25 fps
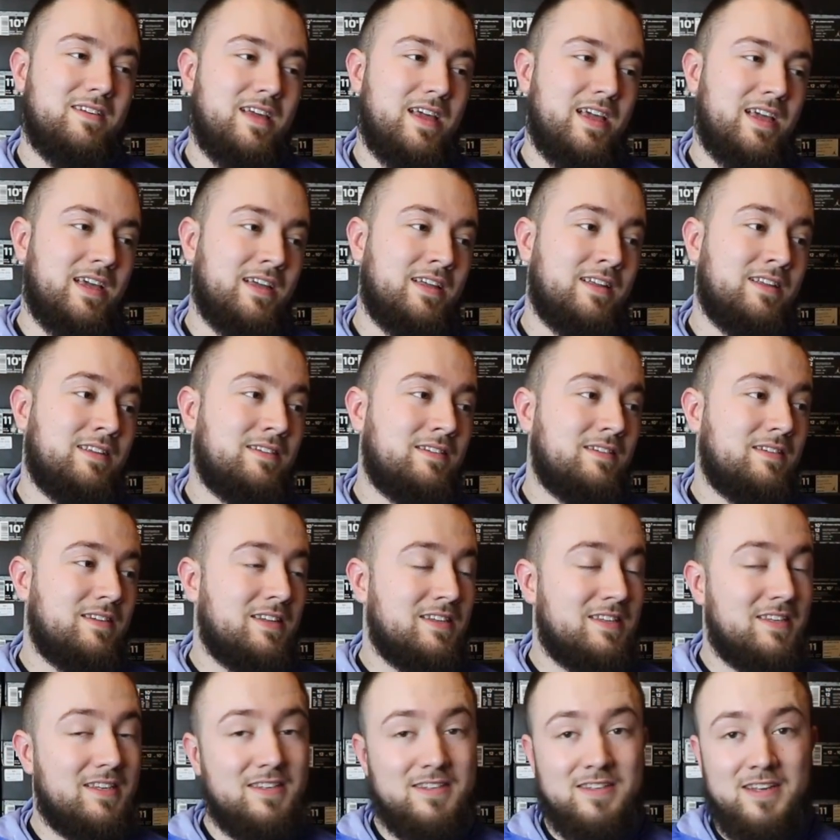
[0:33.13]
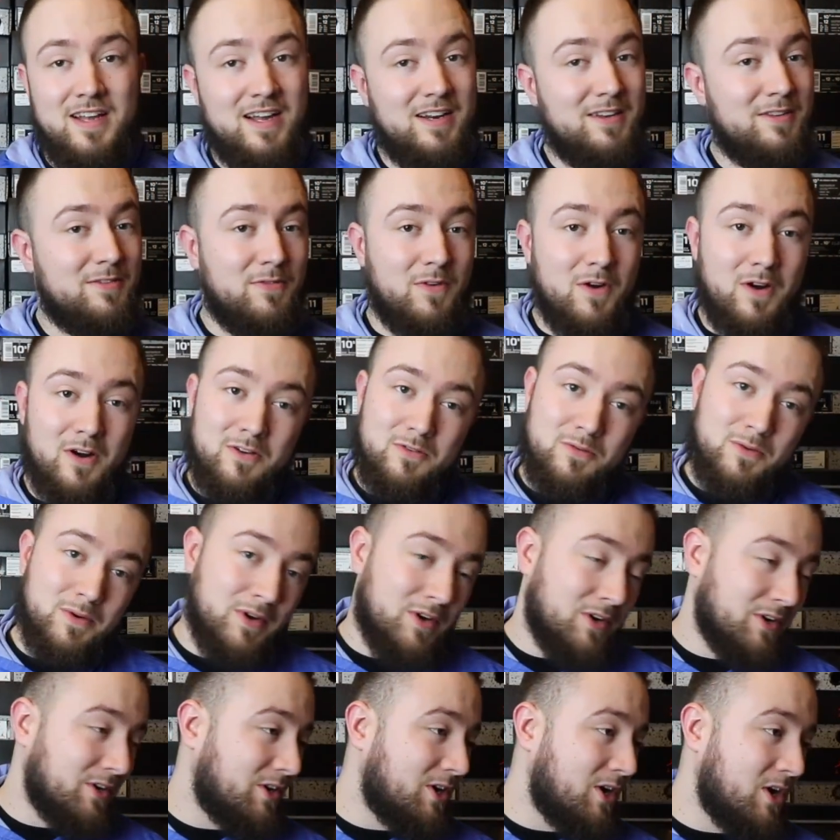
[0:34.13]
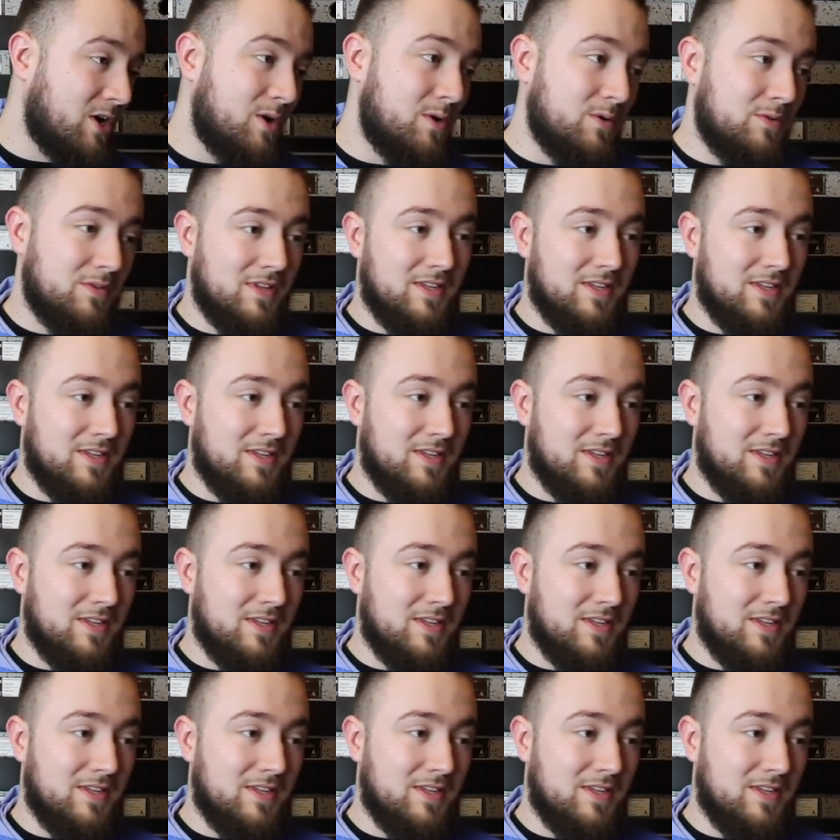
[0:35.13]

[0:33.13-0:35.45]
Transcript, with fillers: And this is not as far as we're gonna go.